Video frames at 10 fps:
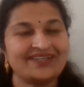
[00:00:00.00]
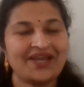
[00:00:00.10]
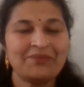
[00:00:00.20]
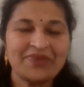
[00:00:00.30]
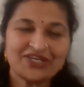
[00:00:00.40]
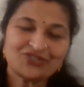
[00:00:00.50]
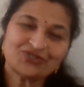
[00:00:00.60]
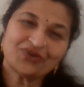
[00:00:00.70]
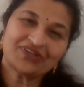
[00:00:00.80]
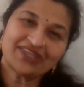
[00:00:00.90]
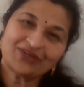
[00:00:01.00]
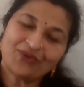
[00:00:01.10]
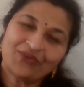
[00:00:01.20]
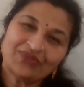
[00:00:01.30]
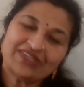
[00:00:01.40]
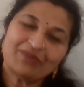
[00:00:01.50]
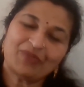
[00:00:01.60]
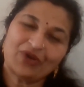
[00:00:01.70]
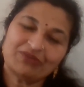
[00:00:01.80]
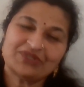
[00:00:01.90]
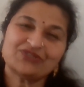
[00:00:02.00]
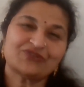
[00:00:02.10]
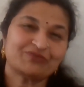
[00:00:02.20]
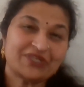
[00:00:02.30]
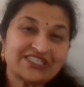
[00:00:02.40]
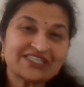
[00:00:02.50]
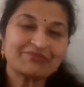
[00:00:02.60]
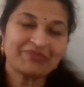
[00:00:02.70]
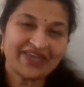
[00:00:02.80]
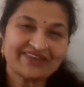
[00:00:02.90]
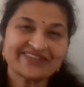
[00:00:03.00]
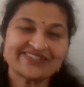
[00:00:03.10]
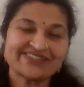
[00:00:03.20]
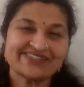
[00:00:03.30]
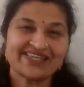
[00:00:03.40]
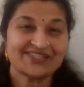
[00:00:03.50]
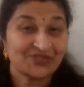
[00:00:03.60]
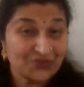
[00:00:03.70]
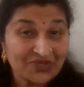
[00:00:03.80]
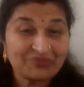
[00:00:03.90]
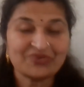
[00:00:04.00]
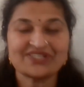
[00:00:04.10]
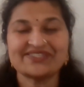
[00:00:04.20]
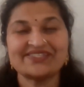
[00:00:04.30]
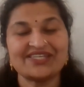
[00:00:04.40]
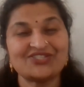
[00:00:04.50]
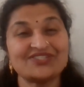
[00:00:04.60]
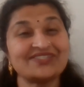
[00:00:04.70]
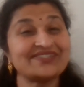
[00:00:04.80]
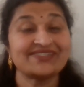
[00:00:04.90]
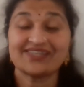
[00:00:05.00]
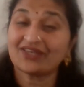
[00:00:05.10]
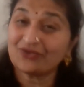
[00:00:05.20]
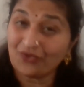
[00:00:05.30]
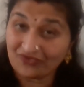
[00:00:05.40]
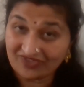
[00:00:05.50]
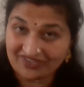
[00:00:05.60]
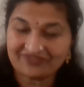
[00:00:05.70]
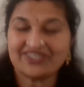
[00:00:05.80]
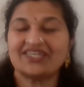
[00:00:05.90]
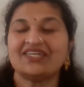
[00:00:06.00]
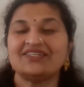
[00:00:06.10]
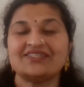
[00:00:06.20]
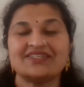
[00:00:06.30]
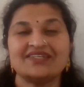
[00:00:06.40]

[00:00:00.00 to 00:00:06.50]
I made sure that all the appointments of meeting parents and doing presentations is done over the weekend,